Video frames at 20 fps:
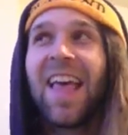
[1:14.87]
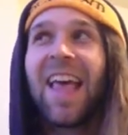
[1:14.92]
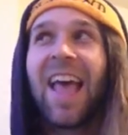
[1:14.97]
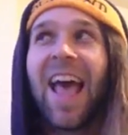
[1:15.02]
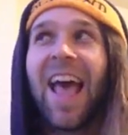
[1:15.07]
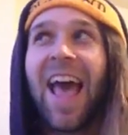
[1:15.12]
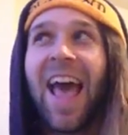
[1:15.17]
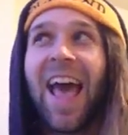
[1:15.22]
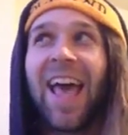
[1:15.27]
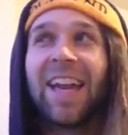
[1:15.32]

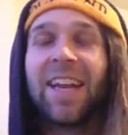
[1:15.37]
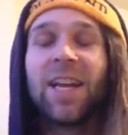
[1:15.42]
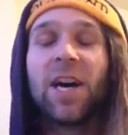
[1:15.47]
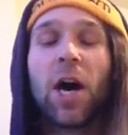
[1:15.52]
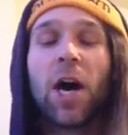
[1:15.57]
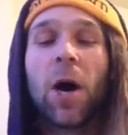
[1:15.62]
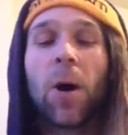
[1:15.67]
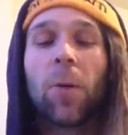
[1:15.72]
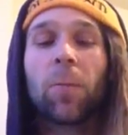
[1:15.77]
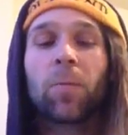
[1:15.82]
And
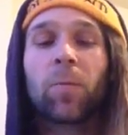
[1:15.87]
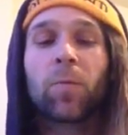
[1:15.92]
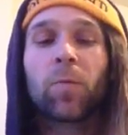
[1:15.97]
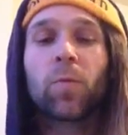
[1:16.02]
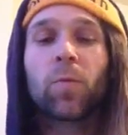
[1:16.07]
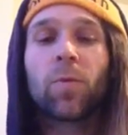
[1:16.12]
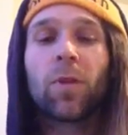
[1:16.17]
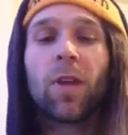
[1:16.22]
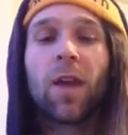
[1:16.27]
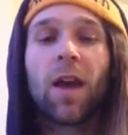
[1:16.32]
I
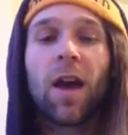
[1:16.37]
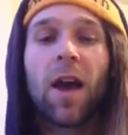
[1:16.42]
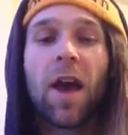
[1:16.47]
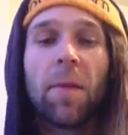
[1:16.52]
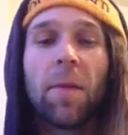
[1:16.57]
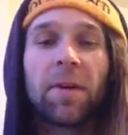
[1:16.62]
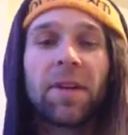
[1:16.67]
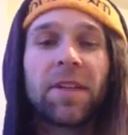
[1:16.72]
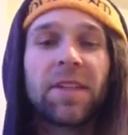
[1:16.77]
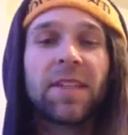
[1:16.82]

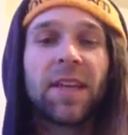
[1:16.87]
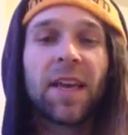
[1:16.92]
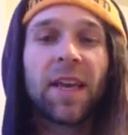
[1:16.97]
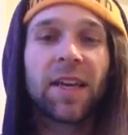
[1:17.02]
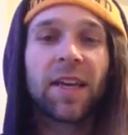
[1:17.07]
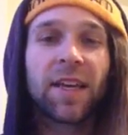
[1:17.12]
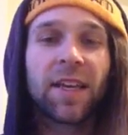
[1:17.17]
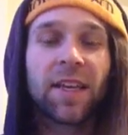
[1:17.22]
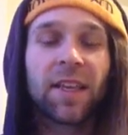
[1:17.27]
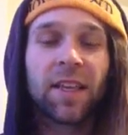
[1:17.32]
happened to
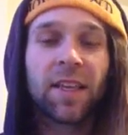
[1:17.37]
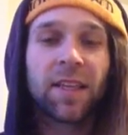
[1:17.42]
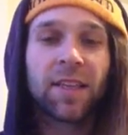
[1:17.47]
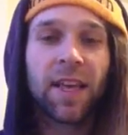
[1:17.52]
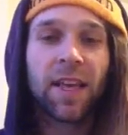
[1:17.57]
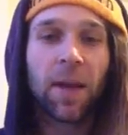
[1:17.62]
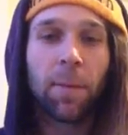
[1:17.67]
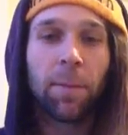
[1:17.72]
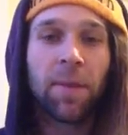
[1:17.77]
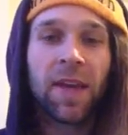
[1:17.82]

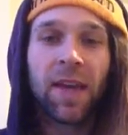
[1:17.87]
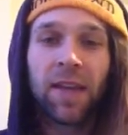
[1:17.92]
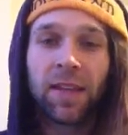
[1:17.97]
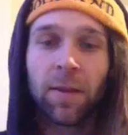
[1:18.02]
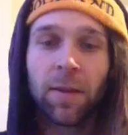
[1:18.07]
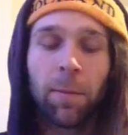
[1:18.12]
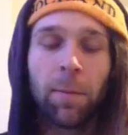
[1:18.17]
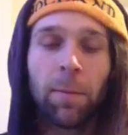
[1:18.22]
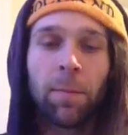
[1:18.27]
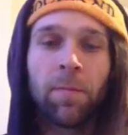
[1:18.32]
take a peek at
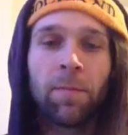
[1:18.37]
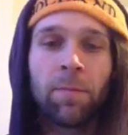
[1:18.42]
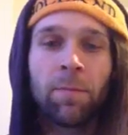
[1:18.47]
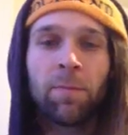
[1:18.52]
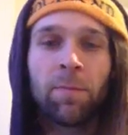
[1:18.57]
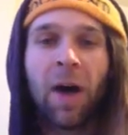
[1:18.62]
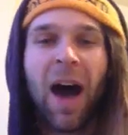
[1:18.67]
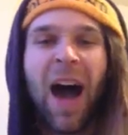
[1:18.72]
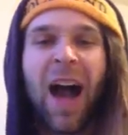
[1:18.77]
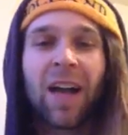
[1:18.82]
the
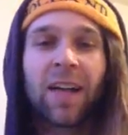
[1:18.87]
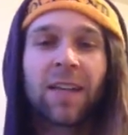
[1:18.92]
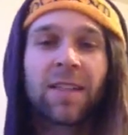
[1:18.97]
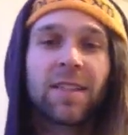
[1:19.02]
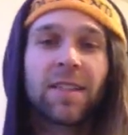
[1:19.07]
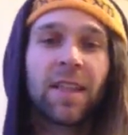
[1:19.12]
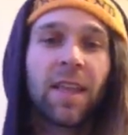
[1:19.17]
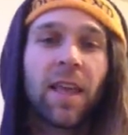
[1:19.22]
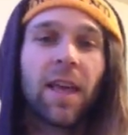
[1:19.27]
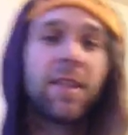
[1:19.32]
box,
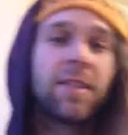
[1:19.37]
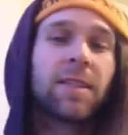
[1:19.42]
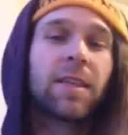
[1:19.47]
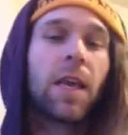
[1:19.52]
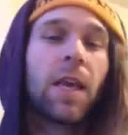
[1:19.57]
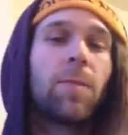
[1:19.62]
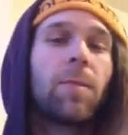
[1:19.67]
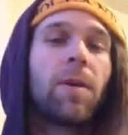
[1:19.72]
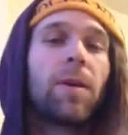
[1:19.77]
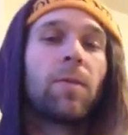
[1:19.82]
the case that
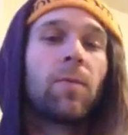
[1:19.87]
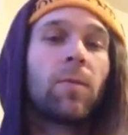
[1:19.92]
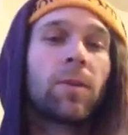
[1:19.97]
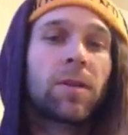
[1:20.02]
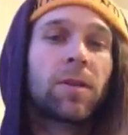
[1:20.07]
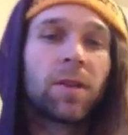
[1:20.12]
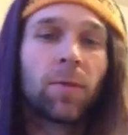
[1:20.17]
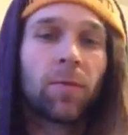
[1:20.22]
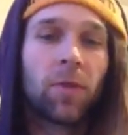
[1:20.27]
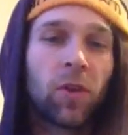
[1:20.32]
came in, which
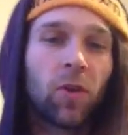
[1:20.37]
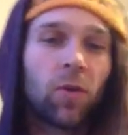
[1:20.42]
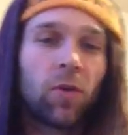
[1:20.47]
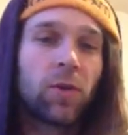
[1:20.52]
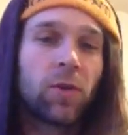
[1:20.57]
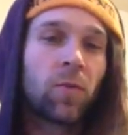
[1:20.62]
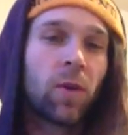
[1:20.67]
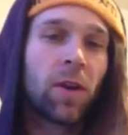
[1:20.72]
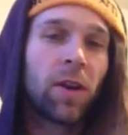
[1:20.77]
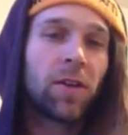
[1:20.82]
is something you
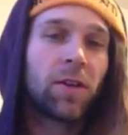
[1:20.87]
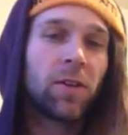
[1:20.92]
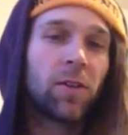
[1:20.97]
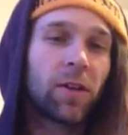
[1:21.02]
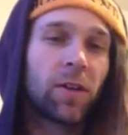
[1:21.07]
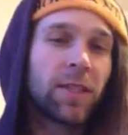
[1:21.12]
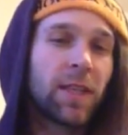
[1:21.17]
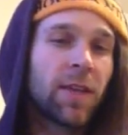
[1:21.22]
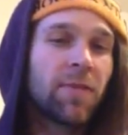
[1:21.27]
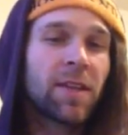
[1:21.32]
always want to do,
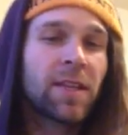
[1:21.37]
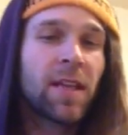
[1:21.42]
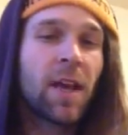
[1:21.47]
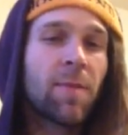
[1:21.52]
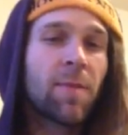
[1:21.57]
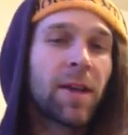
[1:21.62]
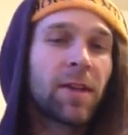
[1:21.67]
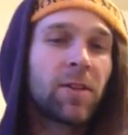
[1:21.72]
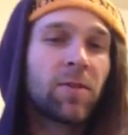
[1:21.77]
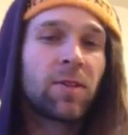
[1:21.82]
because every time
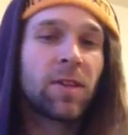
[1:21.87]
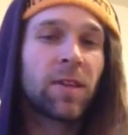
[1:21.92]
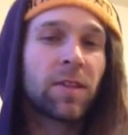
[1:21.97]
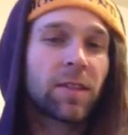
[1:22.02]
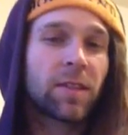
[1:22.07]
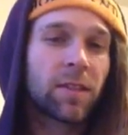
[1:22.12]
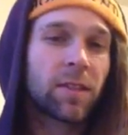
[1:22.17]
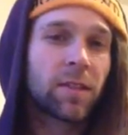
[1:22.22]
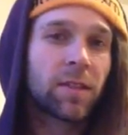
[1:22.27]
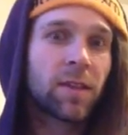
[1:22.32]
I do
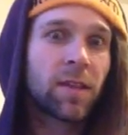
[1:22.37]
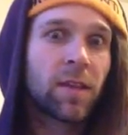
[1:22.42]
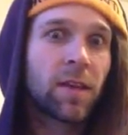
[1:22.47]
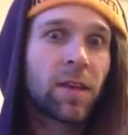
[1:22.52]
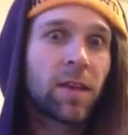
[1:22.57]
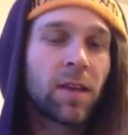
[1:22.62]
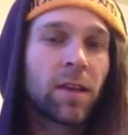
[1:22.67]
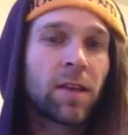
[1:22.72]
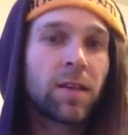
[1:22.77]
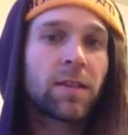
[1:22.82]
this,
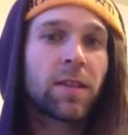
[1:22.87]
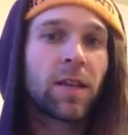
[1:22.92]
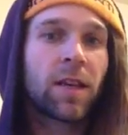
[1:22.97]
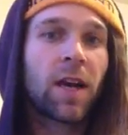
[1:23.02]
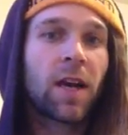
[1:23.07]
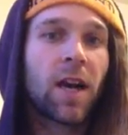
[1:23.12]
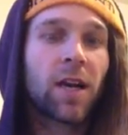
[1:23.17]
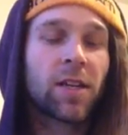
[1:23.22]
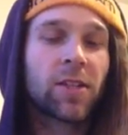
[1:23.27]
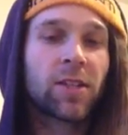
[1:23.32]
it's like,
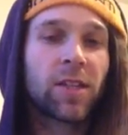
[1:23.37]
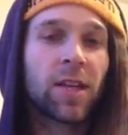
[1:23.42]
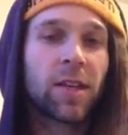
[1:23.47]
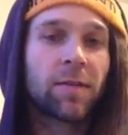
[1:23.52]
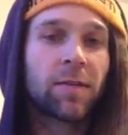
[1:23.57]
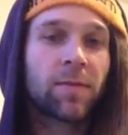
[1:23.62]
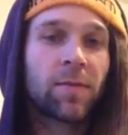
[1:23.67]
oh shit.